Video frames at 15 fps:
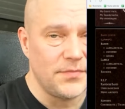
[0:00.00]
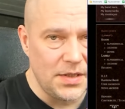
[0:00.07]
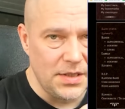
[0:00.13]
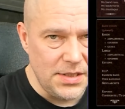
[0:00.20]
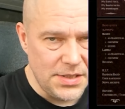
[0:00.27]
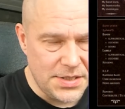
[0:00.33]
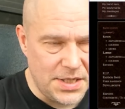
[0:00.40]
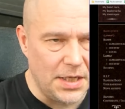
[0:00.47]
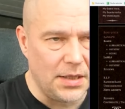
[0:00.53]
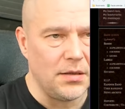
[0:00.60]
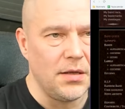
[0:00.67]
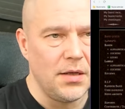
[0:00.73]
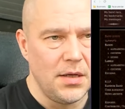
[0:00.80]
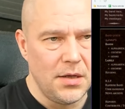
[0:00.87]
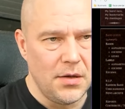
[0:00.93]
still,
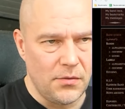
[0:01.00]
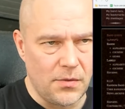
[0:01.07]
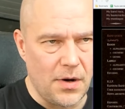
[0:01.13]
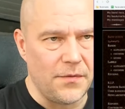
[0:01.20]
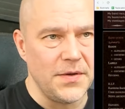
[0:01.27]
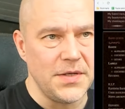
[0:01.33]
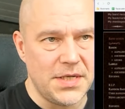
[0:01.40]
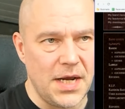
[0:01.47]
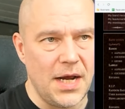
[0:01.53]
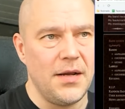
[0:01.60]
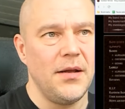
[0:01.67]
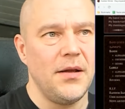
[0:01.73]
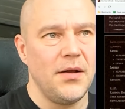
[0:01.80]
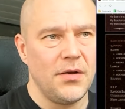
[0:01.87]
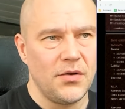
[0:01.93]
roughly said,
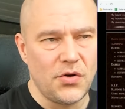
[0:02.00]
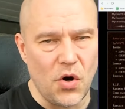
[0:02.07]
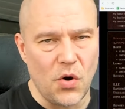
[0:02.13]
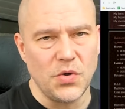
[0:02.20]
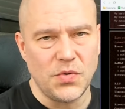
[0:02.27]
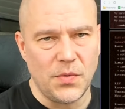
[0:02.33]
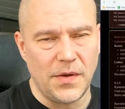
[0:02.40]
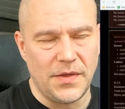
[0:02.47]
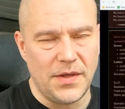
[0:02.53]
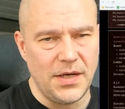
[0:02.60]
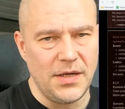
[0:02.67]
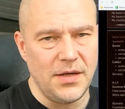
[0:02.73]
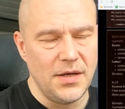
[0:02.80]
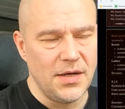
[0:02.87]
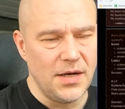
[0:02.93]
goes with
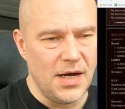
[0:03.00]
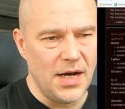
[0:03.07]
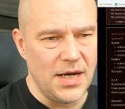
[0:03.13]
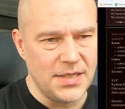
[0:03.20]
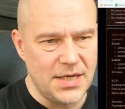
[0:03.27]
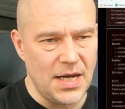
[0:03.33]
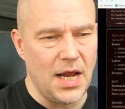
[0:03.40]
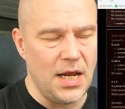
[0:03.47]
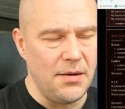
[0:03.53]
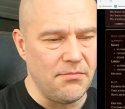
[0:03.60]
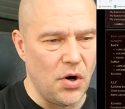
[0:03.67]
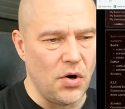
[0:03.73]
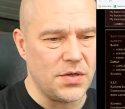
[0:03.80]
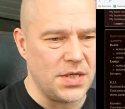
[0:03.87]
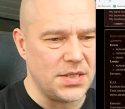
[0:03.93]
the uh, same
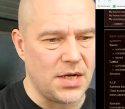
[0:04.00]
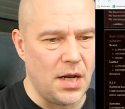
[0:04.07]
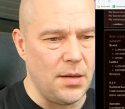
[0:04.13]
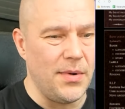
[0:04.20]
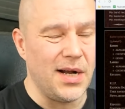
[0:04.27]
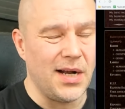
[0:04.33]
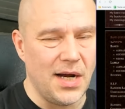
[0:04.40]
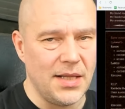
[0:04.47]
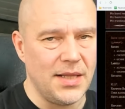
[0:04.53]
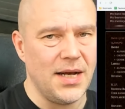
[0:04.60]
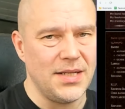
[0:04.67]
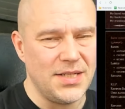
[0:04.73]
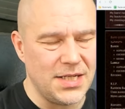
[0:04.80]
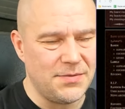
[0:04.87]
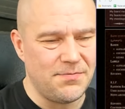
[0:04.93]
box as Kalamanga and that
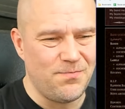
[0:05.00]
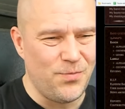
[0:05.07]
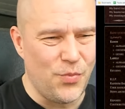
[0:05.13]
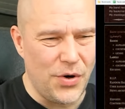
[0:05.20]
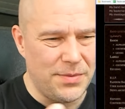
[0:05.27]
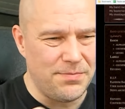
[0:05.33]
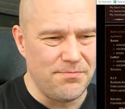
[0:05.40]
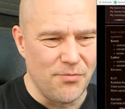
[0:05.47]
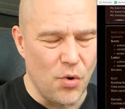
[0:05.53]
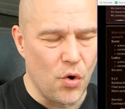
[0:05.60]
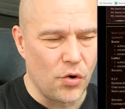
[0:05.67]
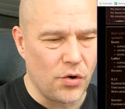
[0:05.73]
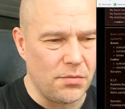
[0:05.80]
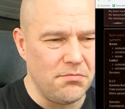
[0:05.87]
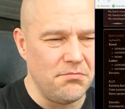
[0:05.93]
just with
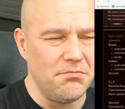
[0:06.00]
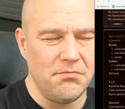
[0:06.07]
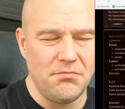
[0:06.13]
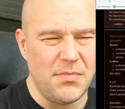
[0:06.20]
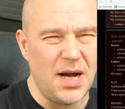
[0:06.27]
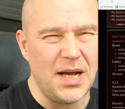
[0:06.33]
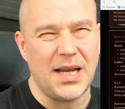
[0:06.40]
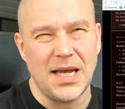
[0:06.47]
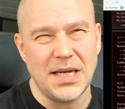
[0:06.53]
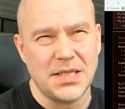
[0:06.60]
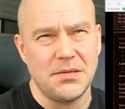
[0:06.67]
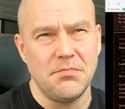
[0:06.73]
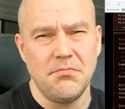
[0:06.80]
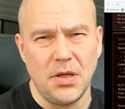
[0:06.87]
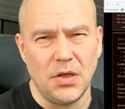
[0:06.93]
more, I guess,
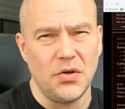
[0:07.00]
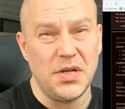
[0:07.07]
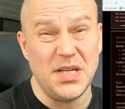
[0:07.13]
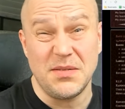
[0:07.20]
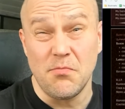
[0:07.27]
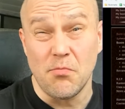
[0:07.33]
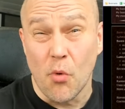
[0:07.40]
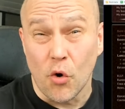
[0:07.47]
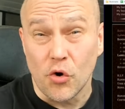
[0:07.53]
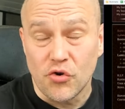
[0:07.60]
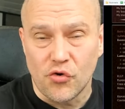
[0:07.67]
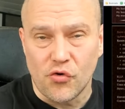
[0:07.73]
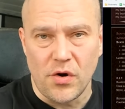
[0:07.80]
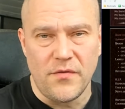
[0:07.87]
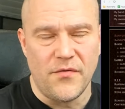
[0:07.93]
melodies, more
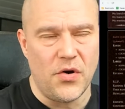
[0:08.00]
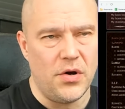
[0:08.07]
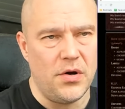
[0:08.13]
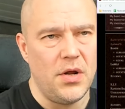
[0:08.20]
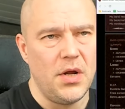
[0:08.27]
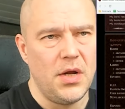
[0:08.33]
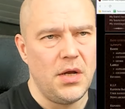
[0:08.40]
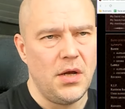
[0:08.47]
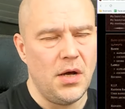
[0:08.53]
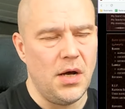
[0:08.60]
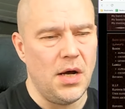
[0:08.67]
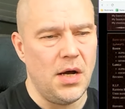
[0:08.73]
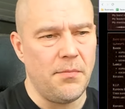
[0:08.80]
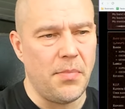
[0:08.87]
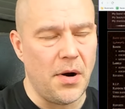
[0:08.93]
driven
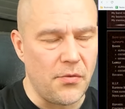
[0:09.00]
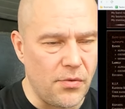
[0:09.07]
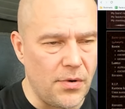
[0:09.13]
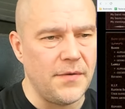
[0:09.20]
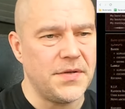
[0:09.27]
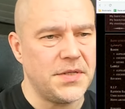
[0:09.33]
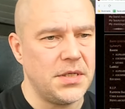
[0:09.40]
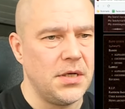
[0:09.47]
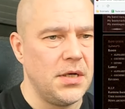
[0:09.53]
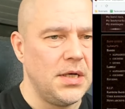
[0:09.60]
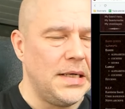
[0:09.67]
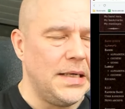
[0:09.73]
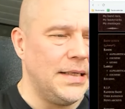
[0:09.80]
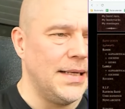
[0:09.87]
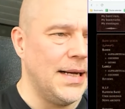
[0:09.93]
uh, by riffs
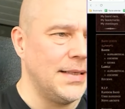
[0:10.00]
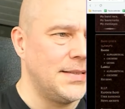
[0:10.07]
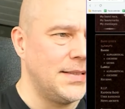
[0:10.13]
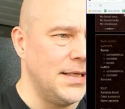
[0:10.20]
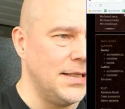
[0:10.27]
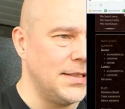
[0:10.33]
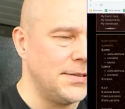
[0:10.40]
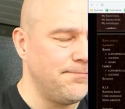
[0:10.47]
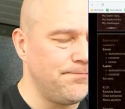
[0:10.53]
in that sense.